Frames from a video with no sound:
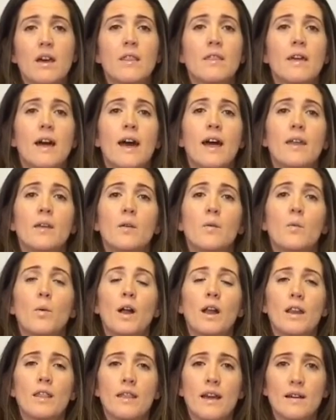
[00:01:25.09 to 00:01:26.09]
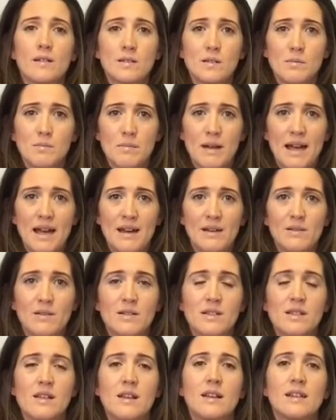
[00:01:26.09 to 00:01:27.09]
then
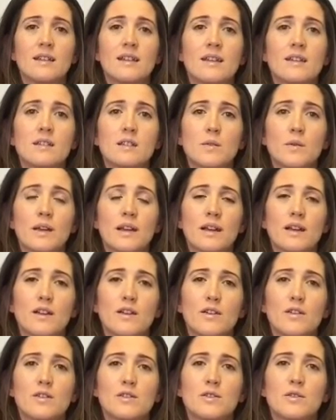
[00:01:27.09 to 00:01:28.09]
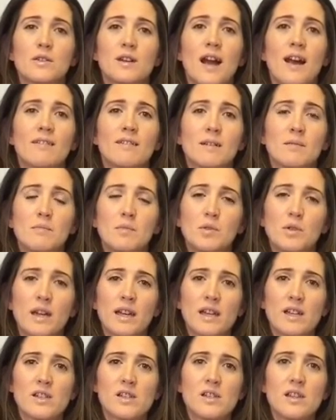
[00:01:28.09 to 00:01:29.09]
£1,000 needs to include your current
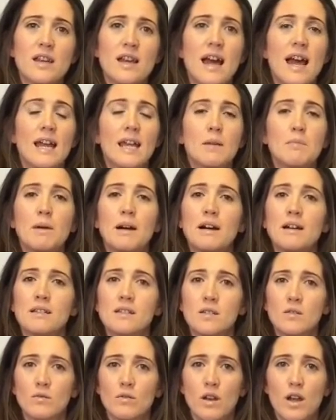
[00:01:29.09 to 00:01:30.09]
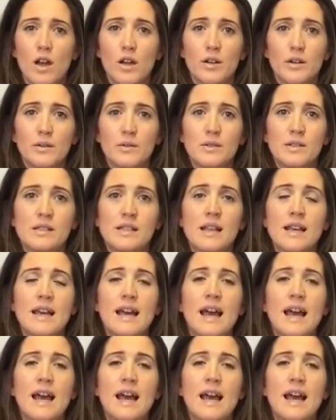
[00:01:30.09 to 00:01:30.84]
mortgage, any personal loans,